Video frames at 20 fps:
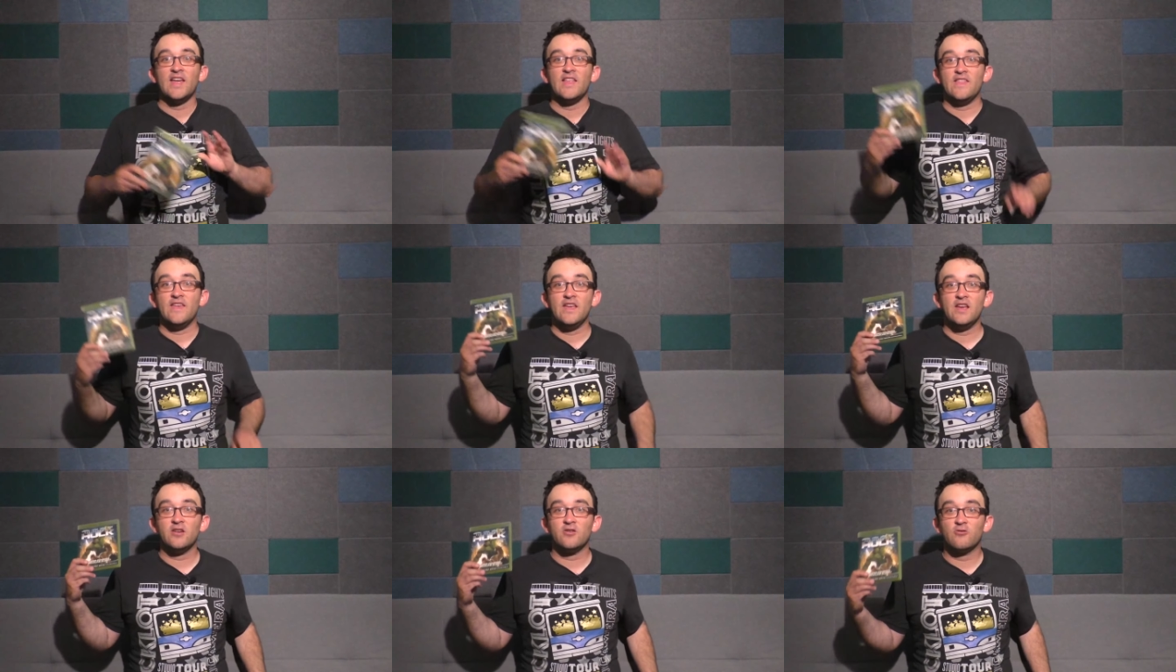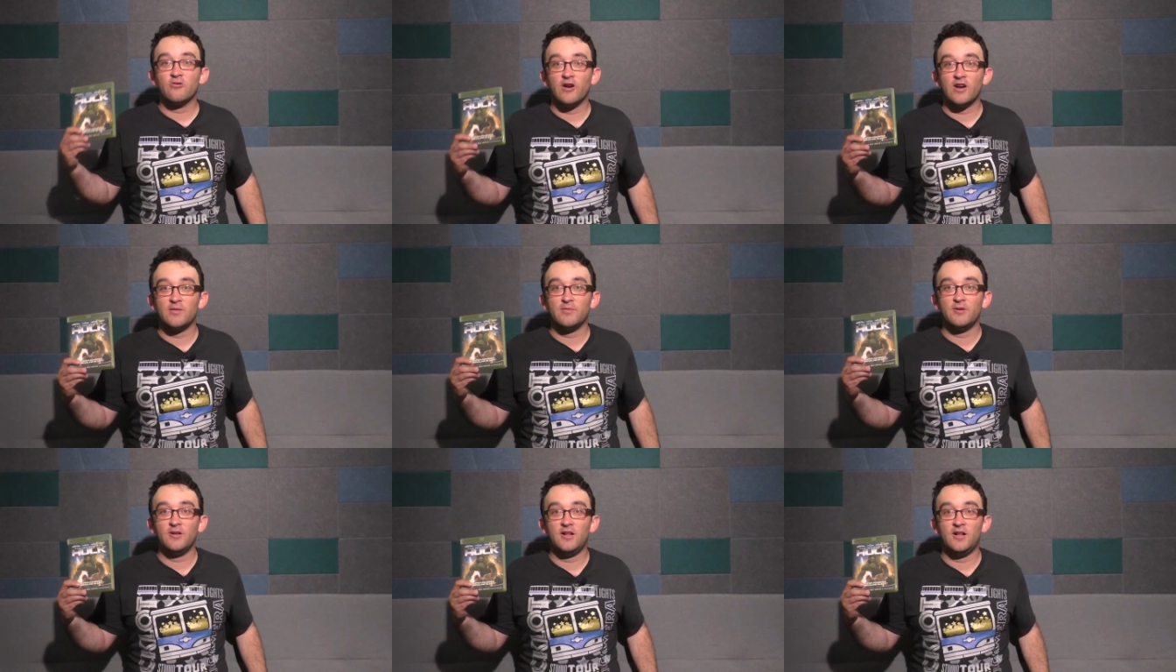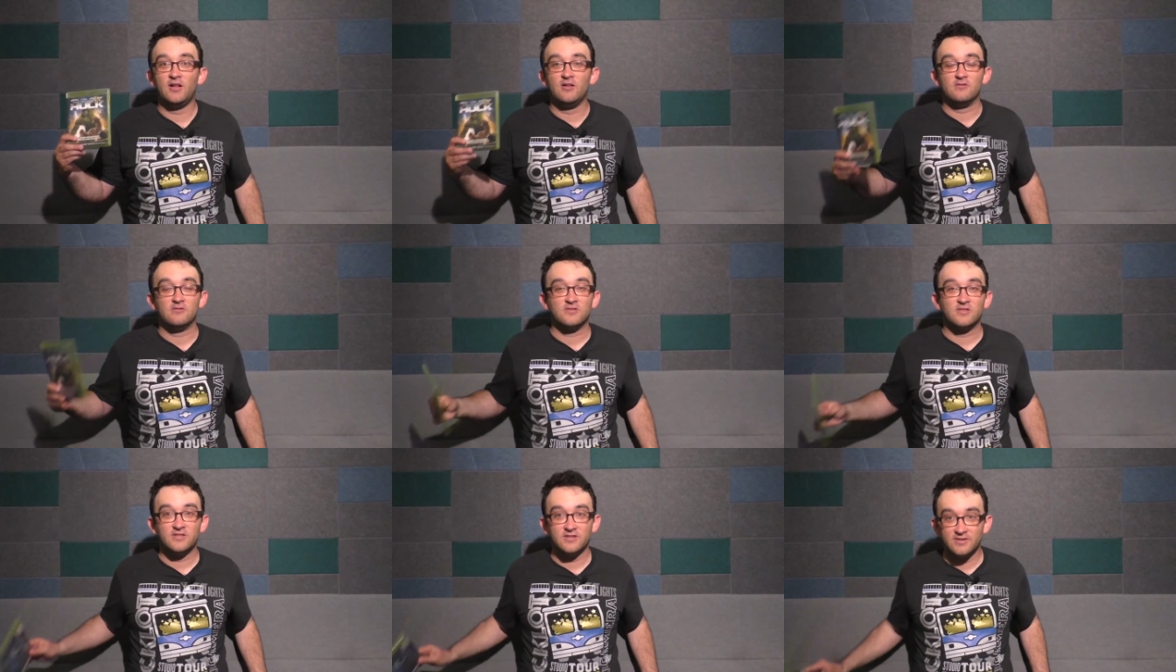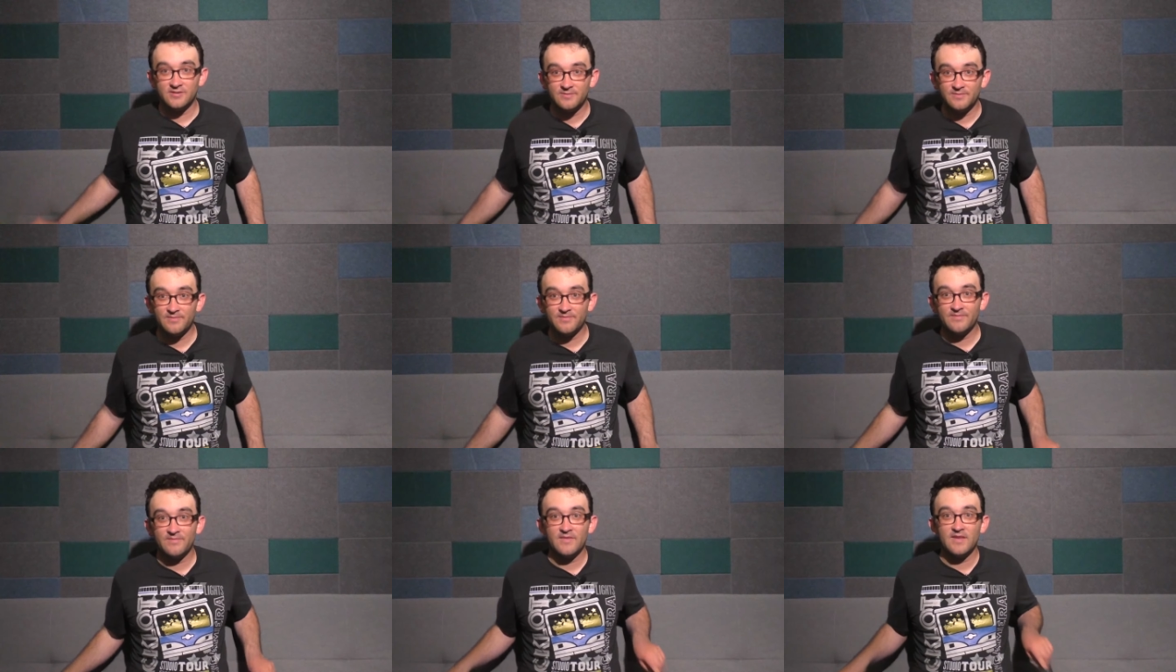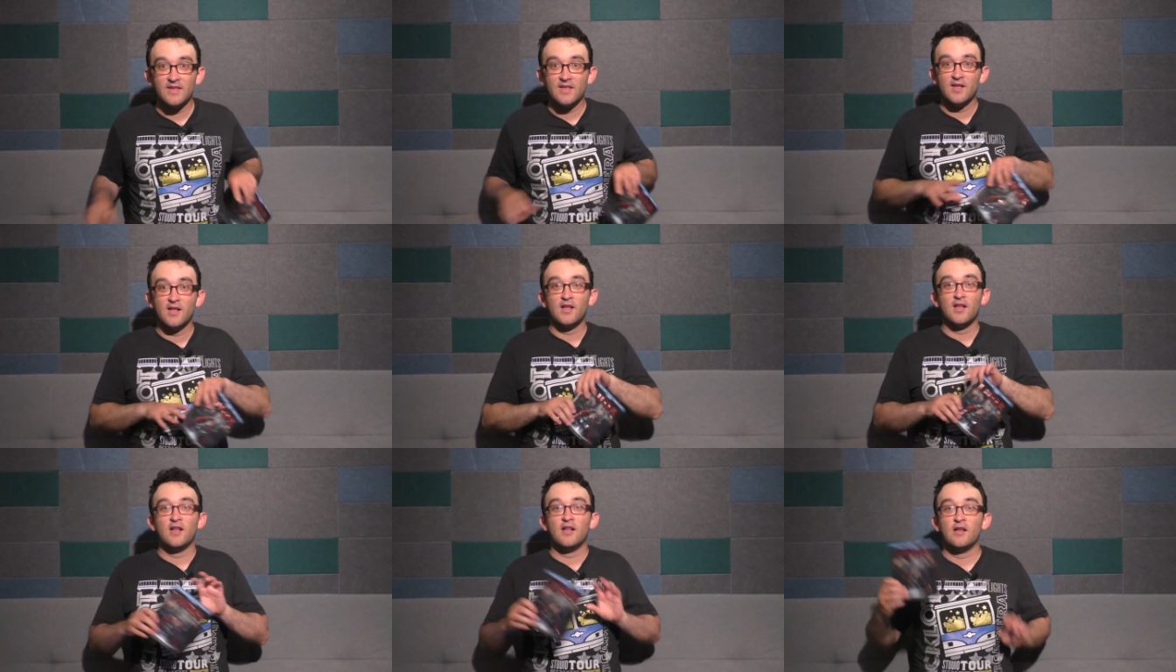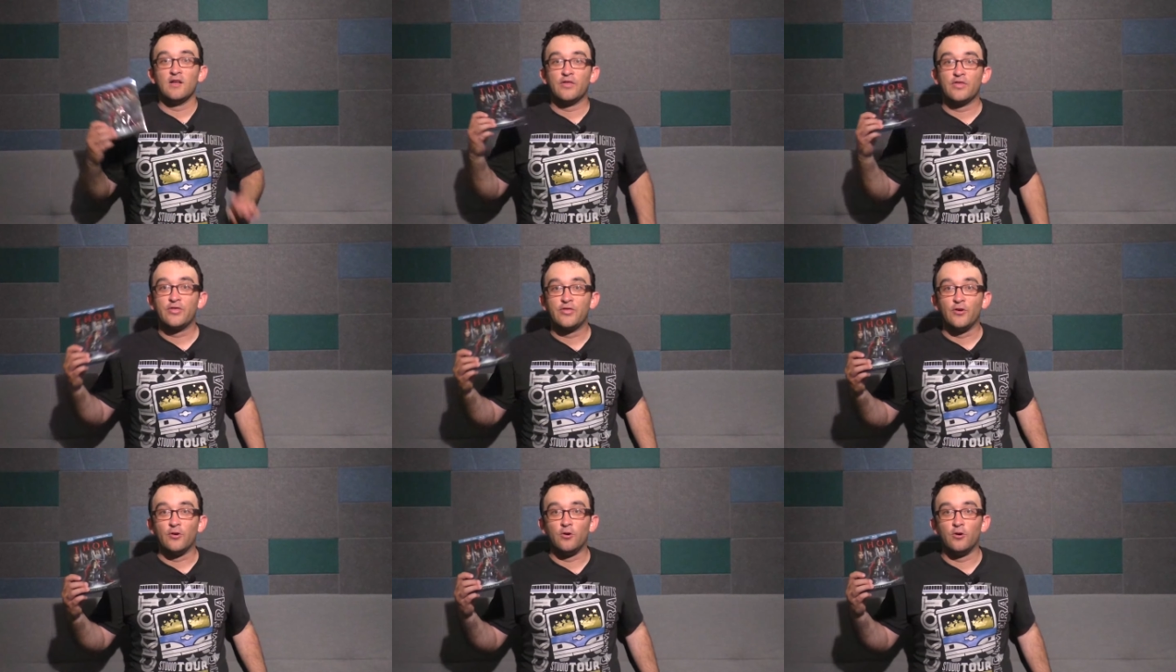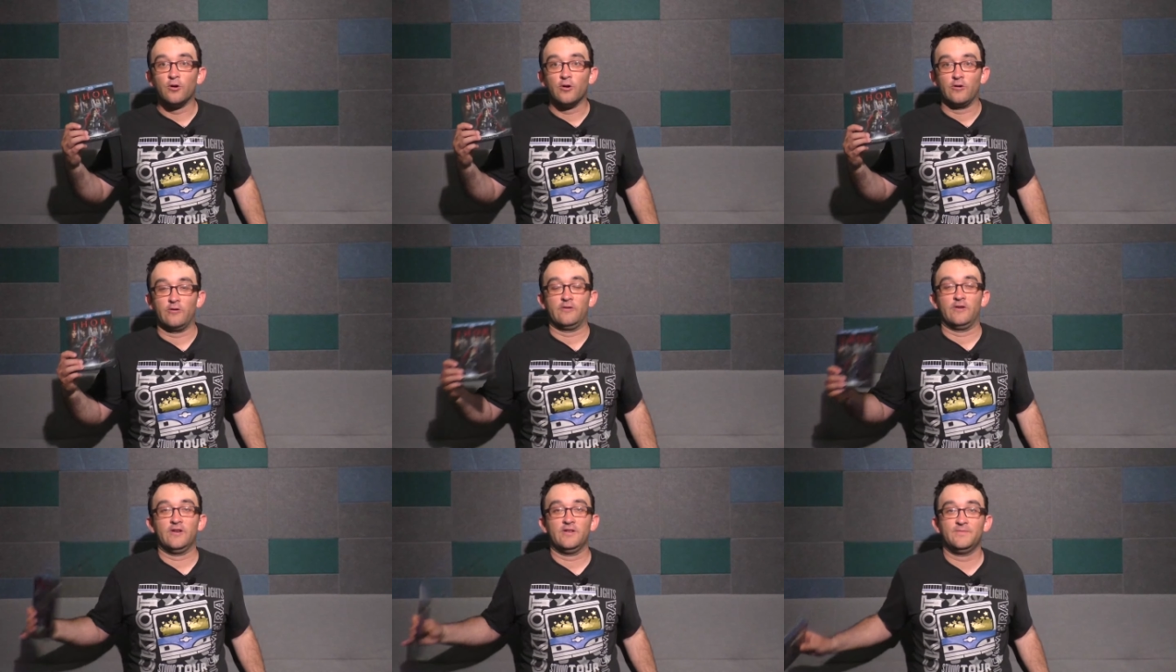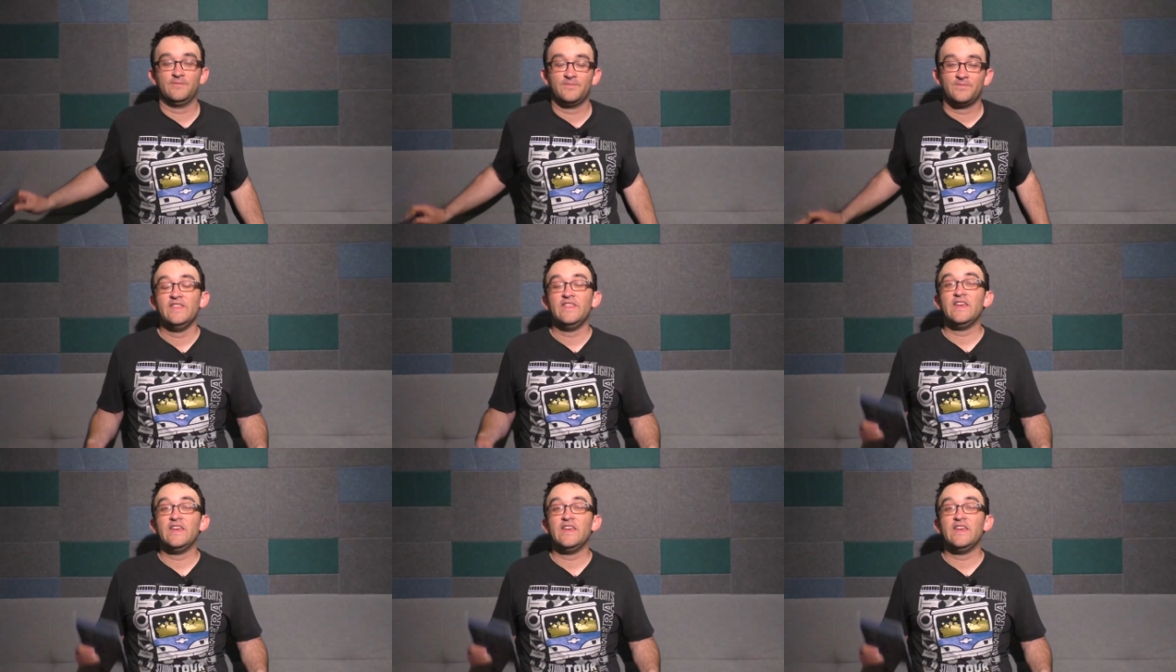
The Incredible Hulk, Thor,